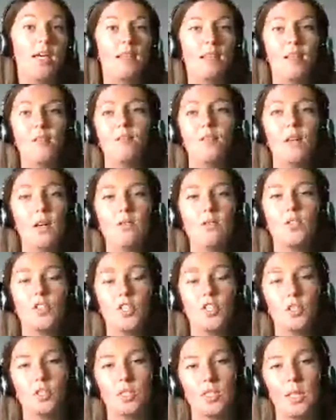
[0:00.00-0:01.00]
They've now
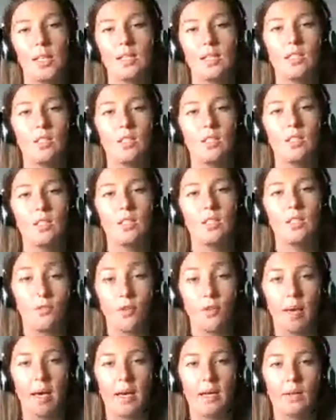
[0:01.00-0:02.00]
reduced that to
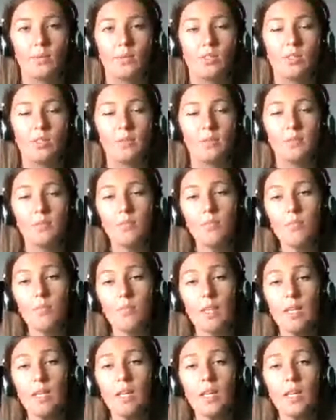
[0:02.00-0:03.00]
£5.
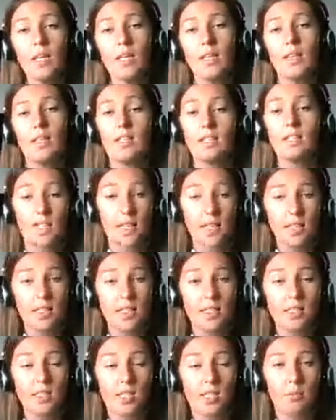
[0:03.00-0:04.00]
The second
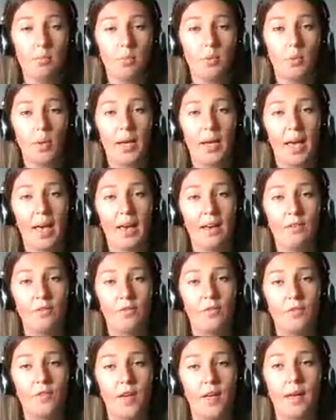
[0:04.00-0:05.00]
example I have
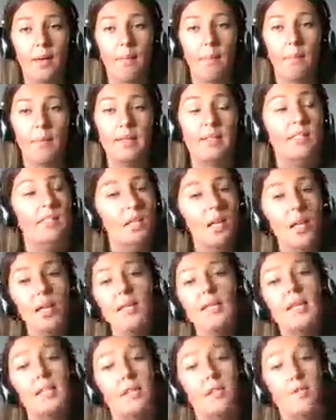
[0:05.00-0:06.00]
is
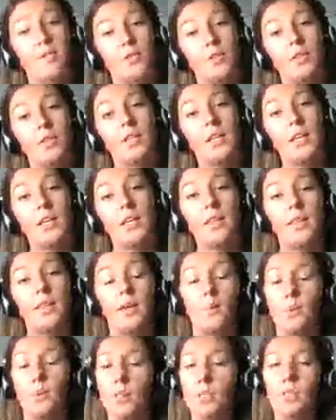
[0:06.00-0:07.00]
slightly different.
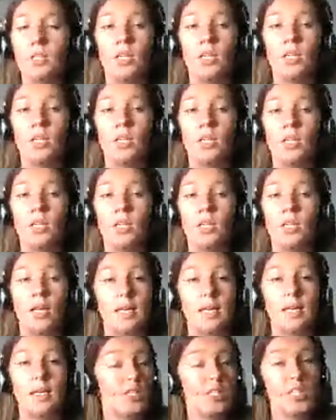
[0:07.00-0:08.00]
There wasn't a
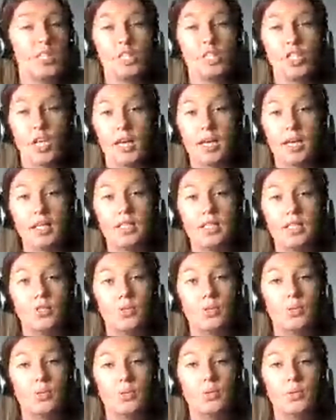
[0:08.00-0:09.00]
policy change
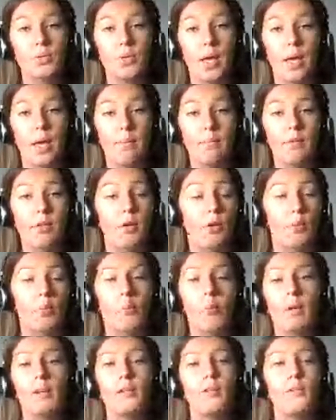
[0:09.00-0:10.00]
or, a
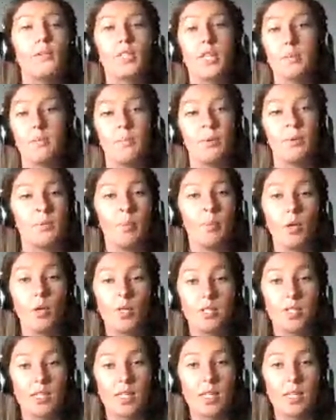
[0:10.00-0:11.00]
brand new temporary
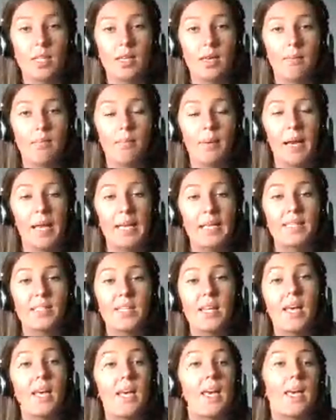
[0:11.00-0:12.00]
policy in
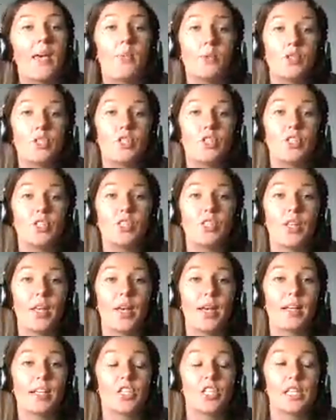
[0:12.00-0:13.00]
place. It was just
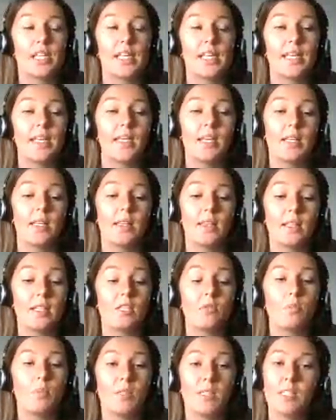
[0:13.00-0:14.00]
that actually
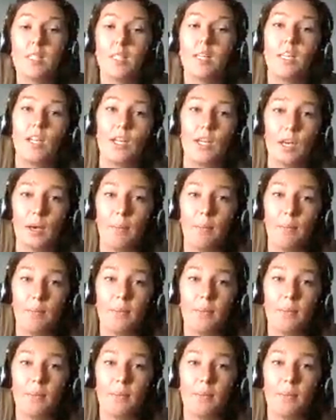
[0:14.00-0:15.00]
this particular
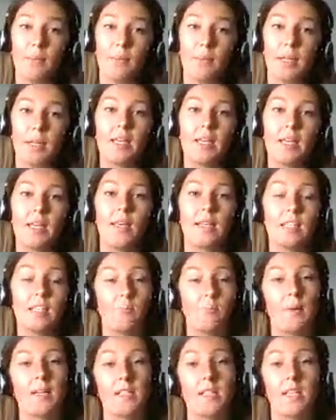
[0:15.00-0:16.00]
company
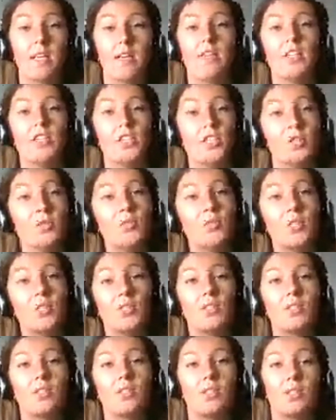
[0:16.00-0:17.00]
expect their end
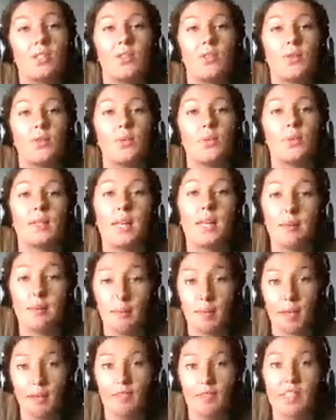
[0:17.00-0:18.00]
users to keep
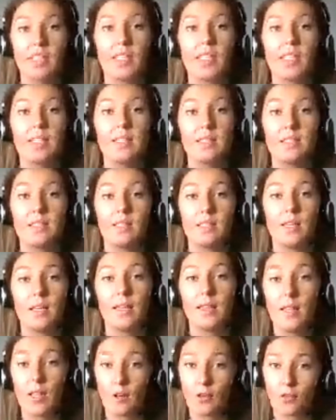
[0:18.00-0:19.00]
their receipts
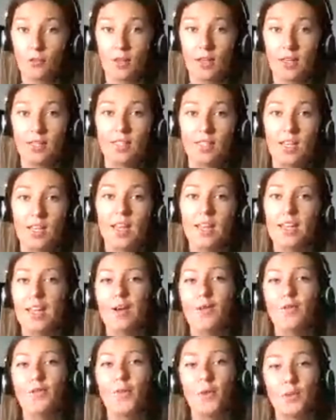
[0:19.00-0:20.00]
in the office.
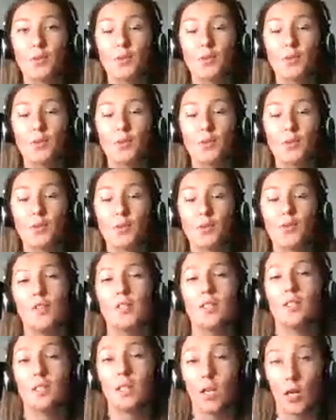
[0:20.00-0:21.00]
Now, of course, the
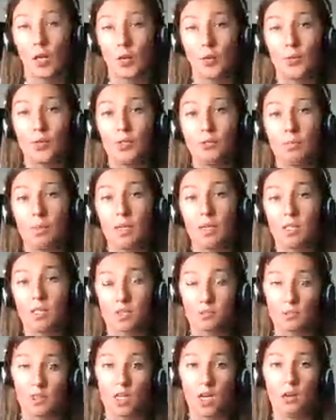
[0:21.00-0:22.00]
office is closed because
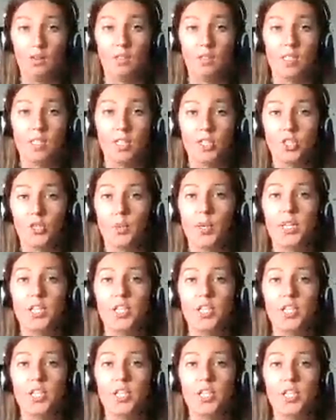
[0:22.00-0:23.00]
of the current
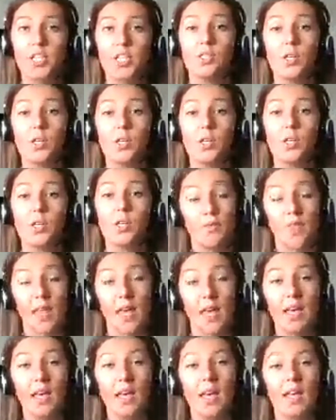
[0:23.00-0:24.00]
situation. And so with
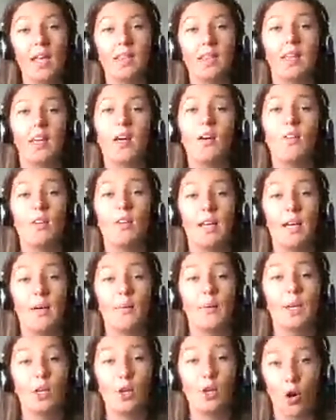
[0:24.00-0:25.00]
that, they are
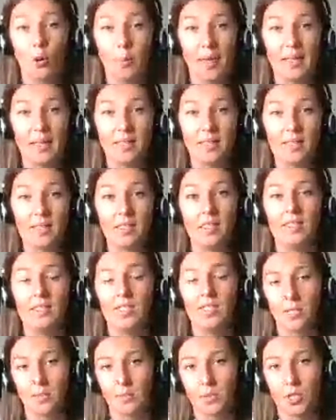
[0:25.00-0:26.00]
allowing comments in
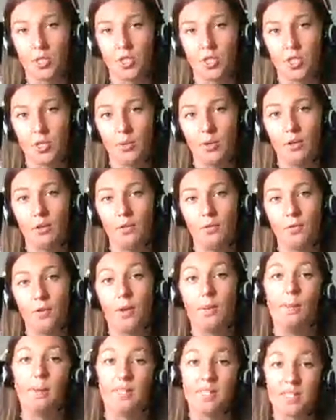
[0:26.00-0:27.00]
substitute of a
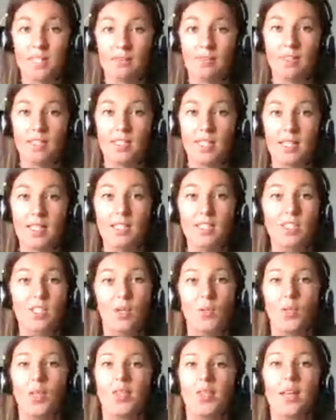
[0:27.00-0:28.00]
missing receipt so
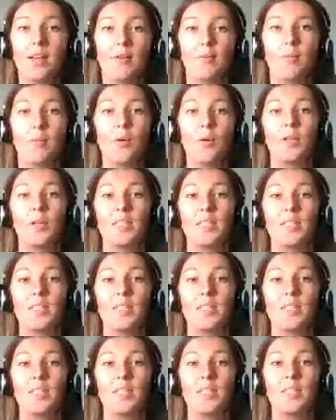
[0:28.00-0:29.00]
that their employees
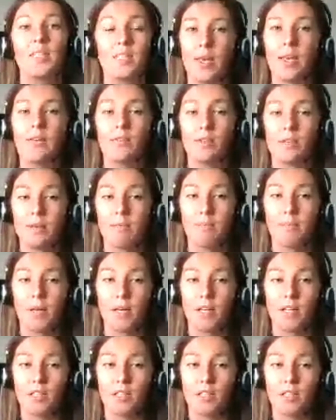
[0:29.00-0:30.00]
can still get
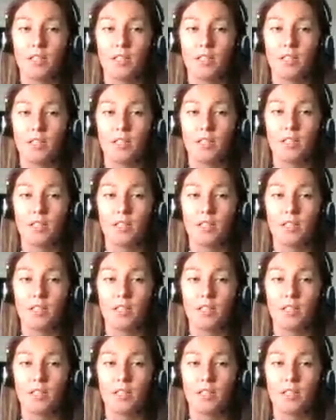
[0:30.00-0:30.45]
reimbursed.